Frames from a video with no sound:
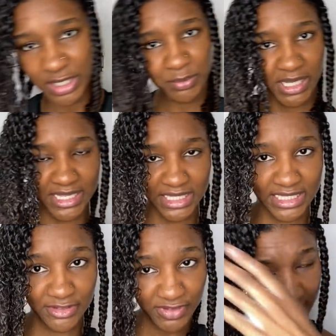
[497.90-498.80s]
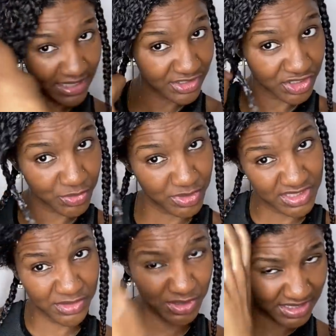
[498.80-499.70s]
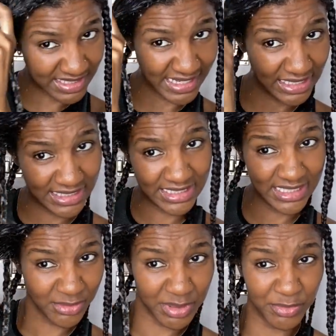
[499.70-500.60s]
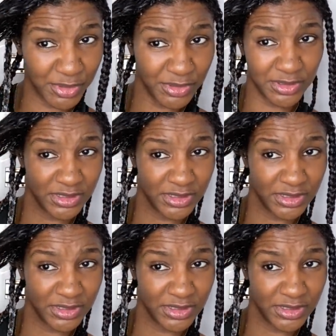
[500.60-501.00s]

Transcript: apply the leave-in, I just want to detangle it a little bit more.